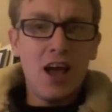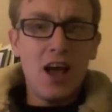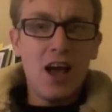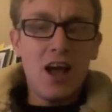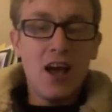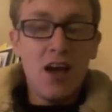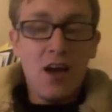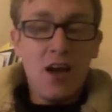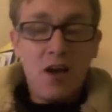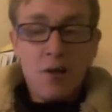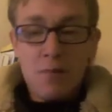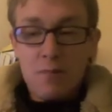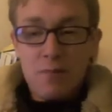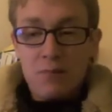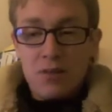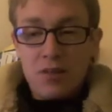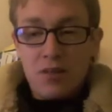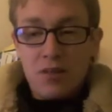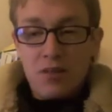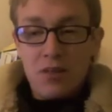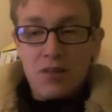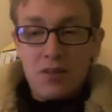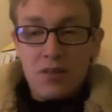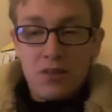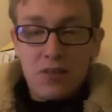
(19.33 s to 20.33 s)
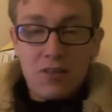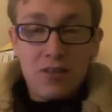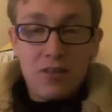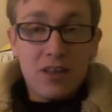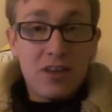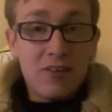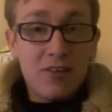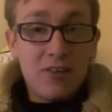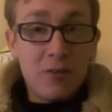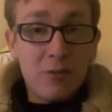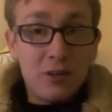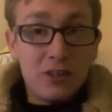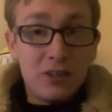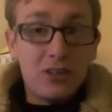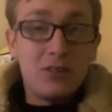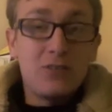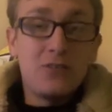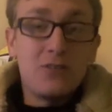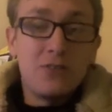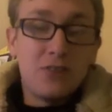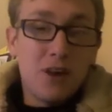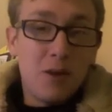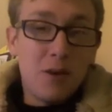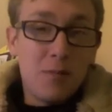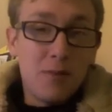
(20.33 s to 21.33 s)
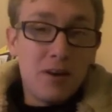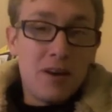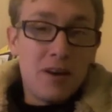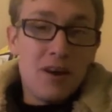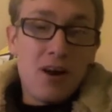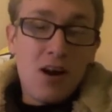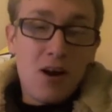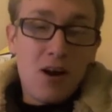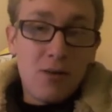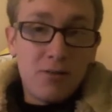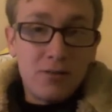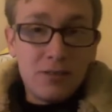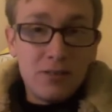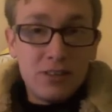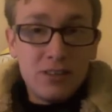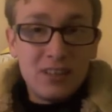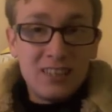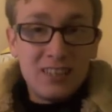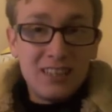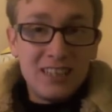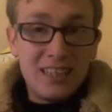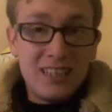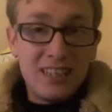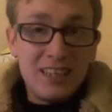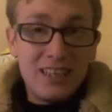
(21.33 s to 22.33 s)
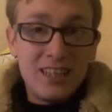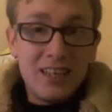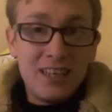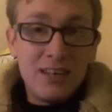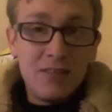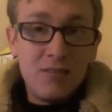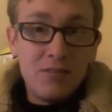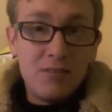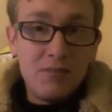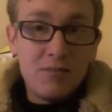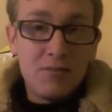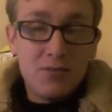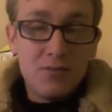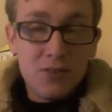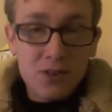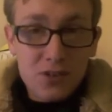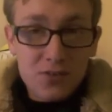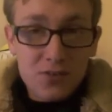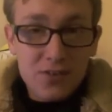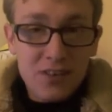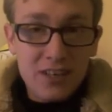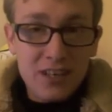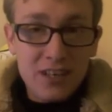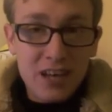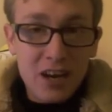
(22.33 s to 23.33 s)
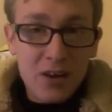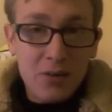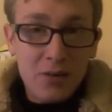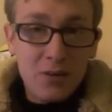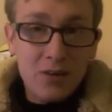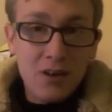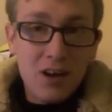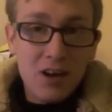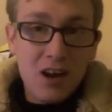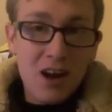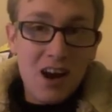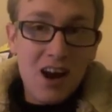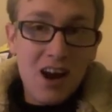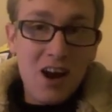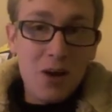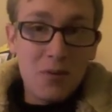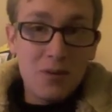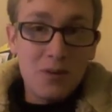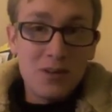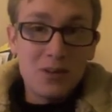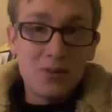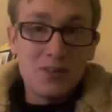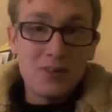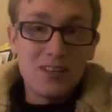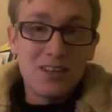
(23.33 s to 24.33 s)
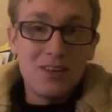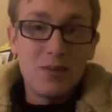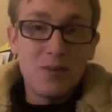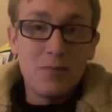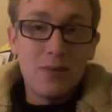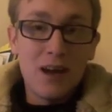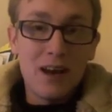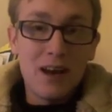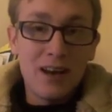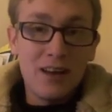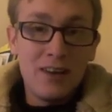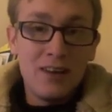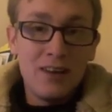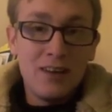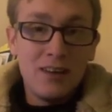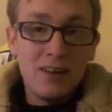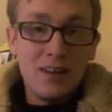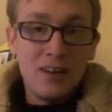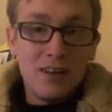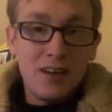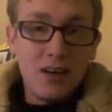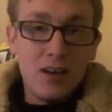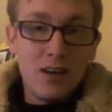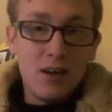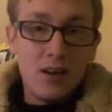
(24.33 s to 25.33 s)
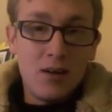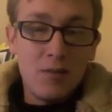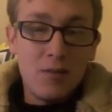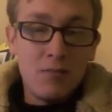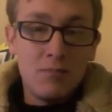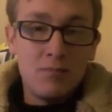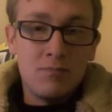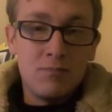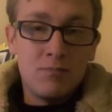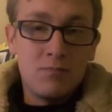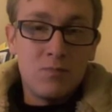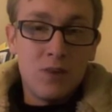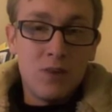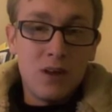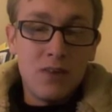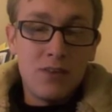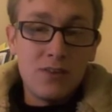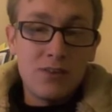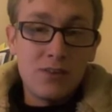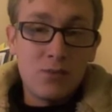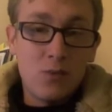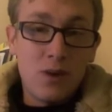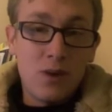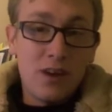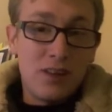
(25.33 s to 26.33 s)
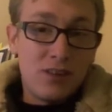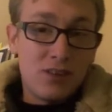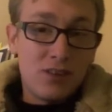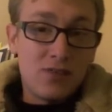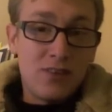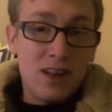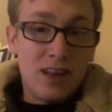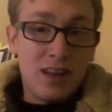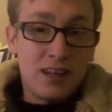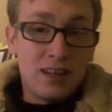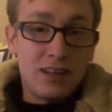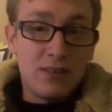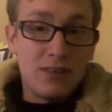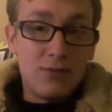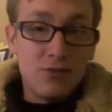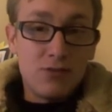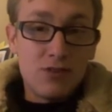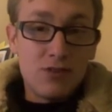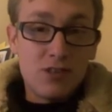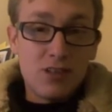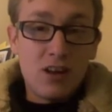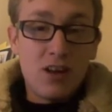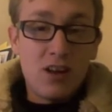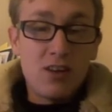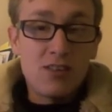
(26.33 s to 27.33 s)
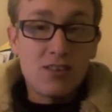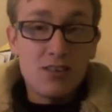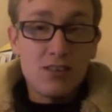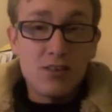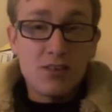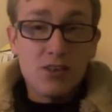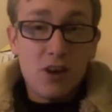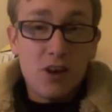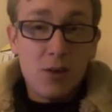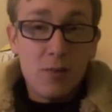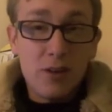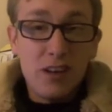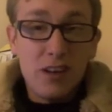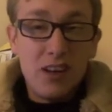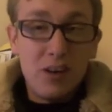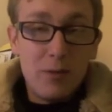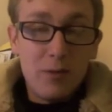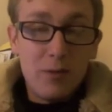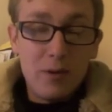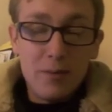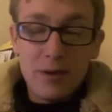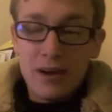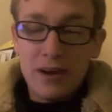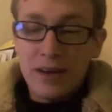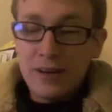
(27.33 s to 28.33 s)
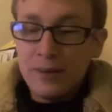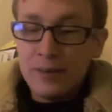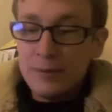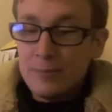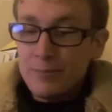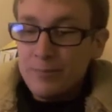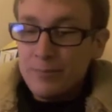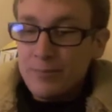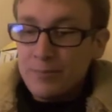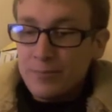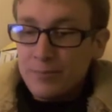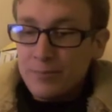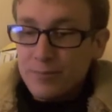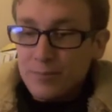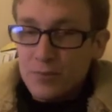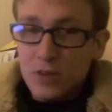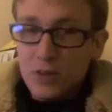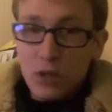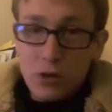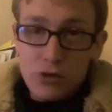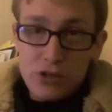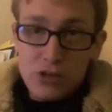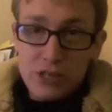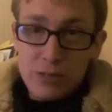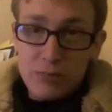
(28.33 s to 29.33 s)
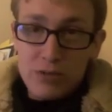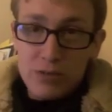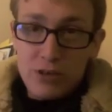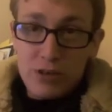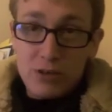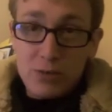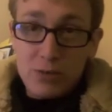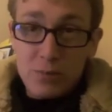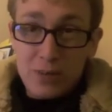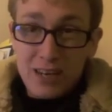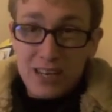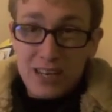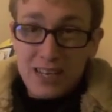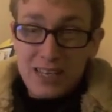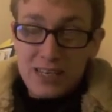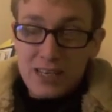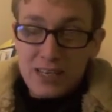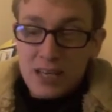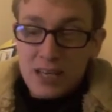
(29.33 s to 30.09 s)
Thank you very much if you come here after seeing the first video. I hope this is a little better. Well, there's a Wales flag in it for a start, so it's got to be a little bit better. No sheep jokes, please.